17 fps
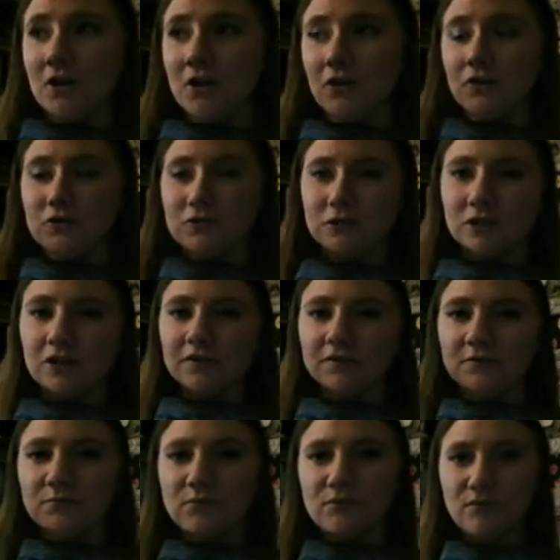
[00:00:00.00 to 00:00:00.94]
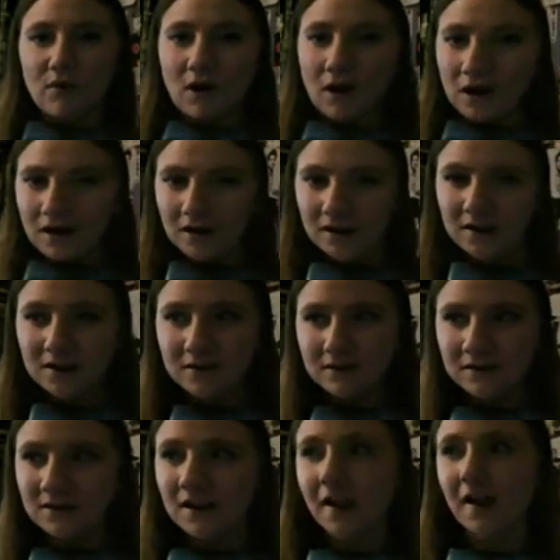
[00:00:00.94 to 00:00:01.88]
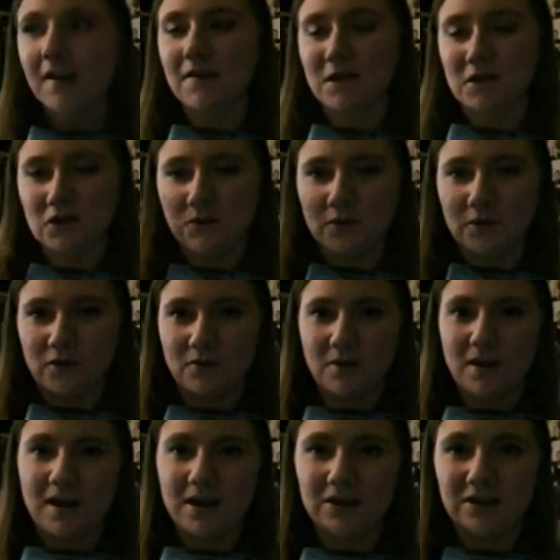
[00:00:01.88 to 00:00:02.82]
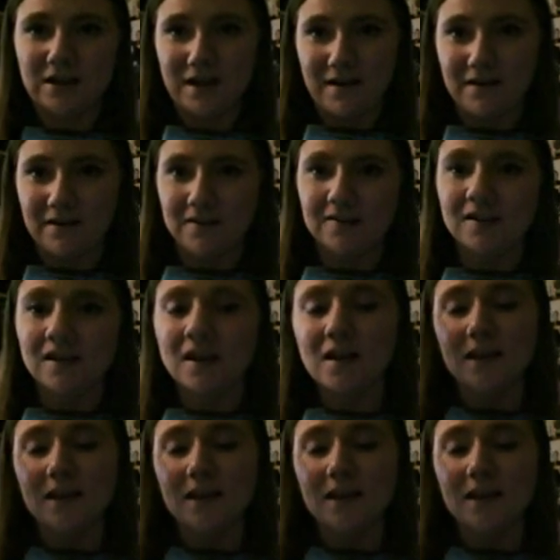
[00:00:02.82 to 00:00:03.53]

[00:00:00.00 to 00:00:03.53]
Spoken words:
you start off in Prague and then you work your way into Eretz.